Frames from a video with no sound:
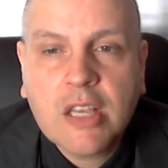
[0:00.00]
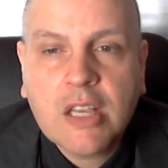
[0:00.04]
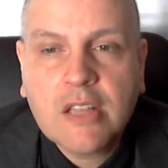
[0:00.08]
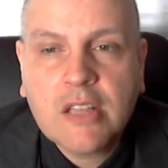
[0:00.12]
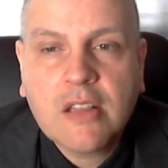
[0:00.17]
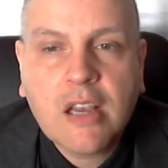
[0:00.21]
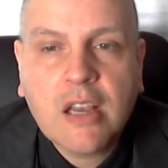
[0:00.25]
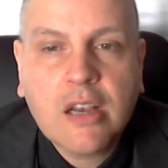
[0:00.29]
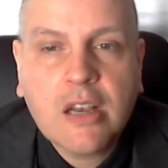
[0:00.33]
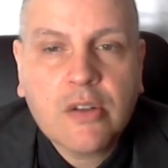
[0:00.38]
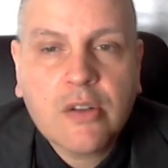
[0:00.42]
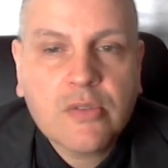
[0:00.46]

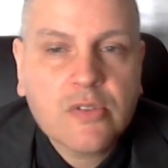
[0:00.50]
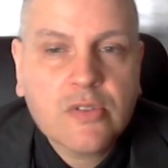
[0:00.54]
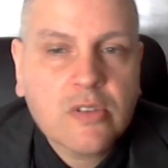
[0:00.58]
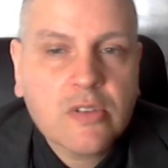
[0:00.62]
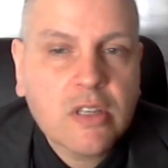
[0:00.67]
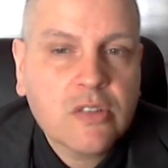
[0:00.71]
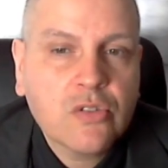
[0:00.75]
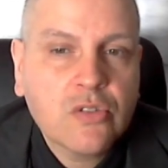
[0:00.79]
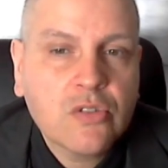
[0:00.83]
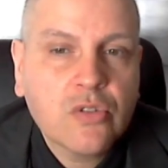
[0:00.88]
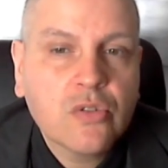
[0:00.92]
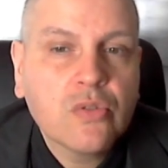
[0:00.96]
Eighth house
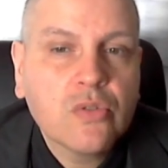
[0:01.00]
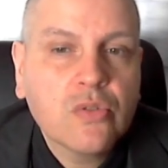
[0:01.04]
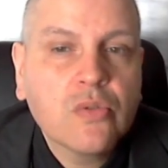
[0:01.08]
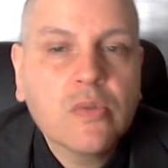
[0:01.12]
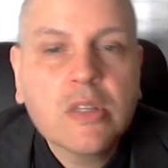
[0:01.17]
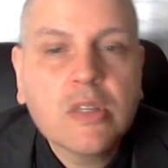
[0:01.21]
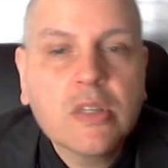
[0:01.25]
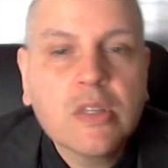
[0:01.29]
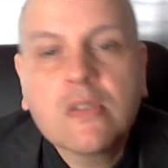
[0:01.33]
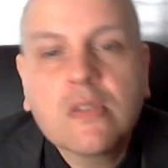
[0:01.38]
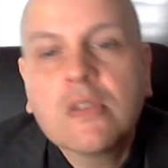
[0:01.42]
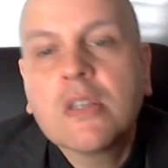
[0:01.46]
has to do
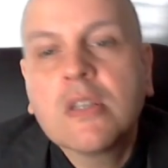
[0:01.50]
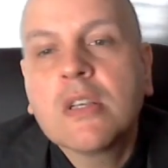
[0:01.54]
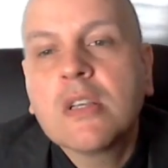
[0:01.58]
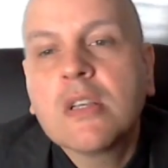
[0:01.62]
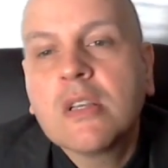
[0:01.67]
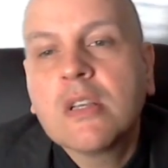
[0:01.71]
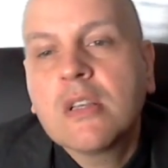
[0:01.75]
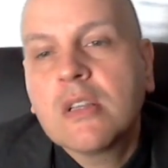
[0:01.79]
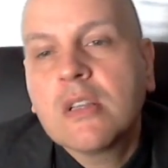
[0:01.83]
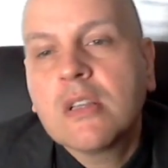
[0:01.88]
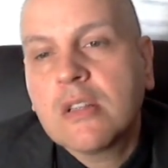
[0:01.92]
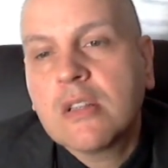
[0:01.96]
with
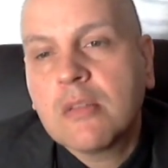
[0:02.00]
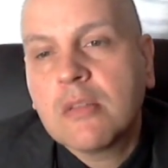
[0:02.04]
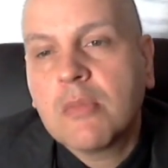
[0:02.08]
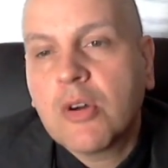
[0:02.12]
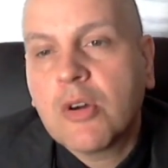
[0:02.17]
the